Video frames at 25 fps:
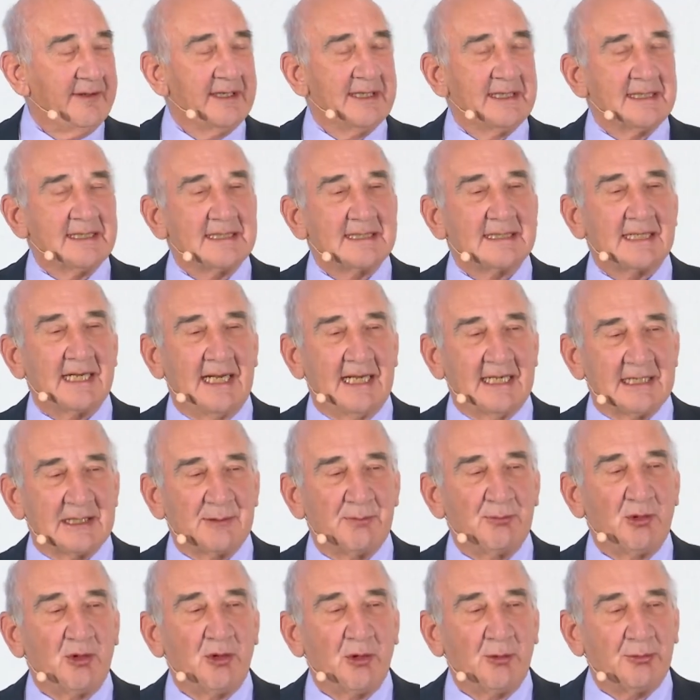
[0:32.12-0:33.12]
this as
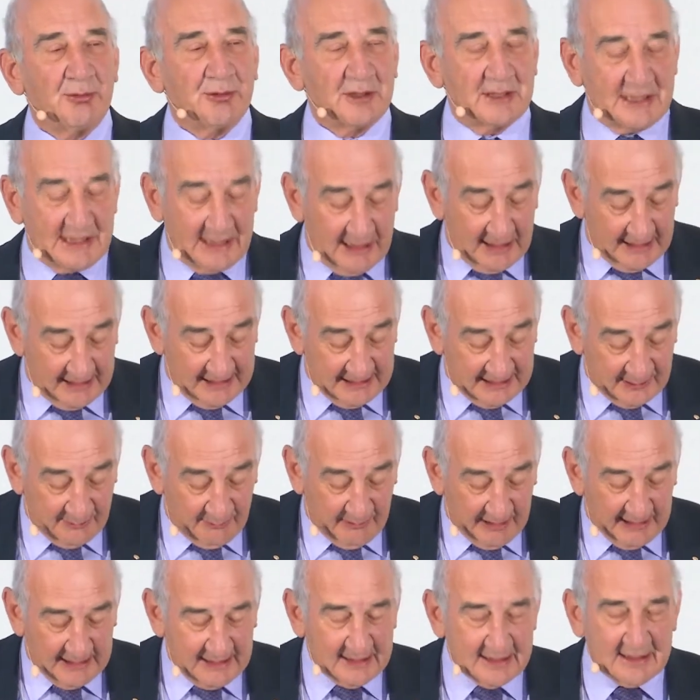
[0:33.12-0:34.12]
more precise
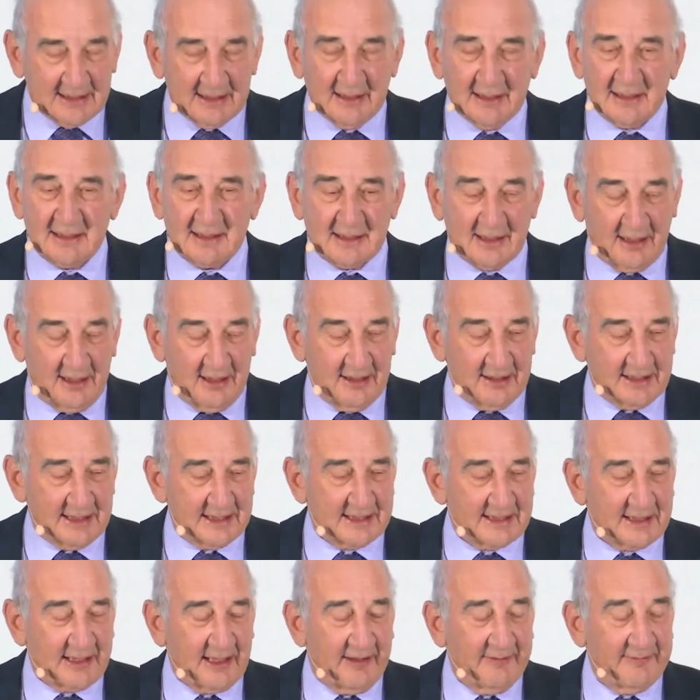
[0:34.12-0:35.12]
medicines are
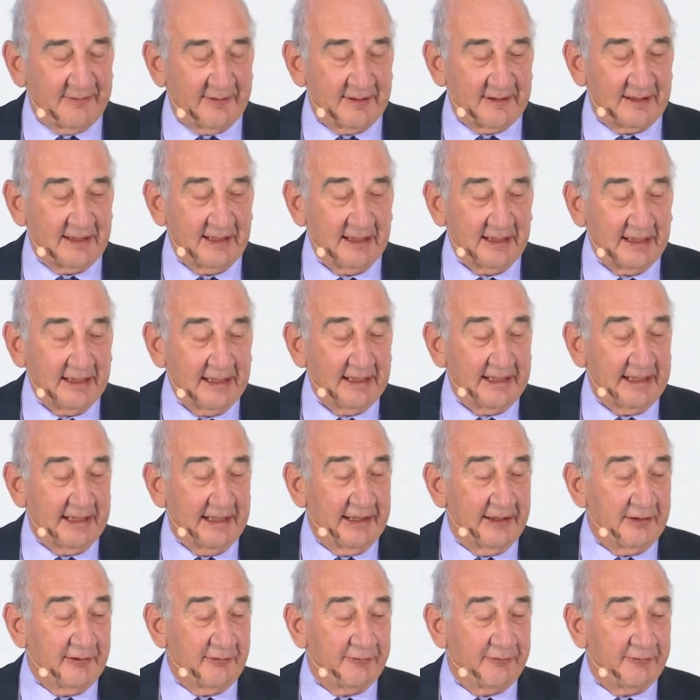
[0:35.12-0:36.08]
discovered in the